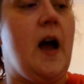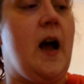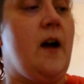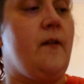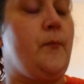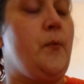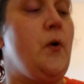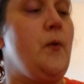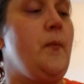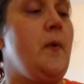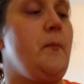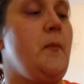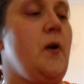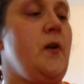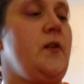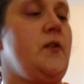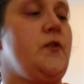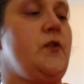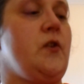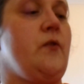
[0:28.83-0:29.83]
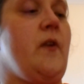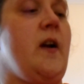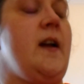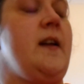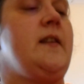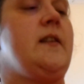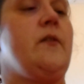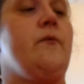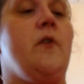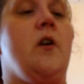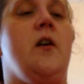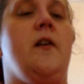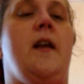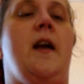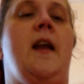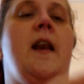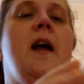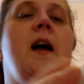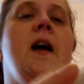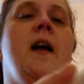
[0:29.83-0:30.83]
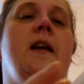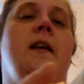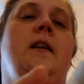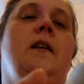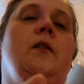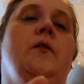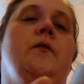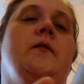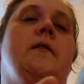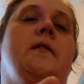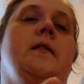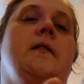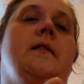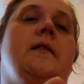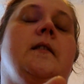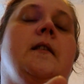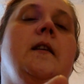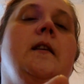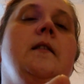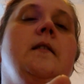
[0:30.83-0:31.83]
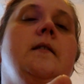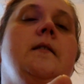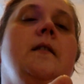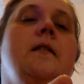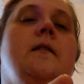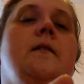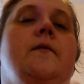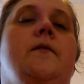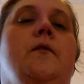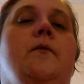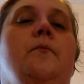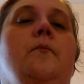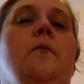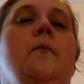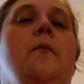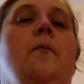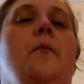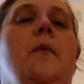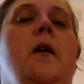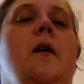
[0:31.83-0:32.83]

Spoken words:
I put my moisturiser on and I use the Skin System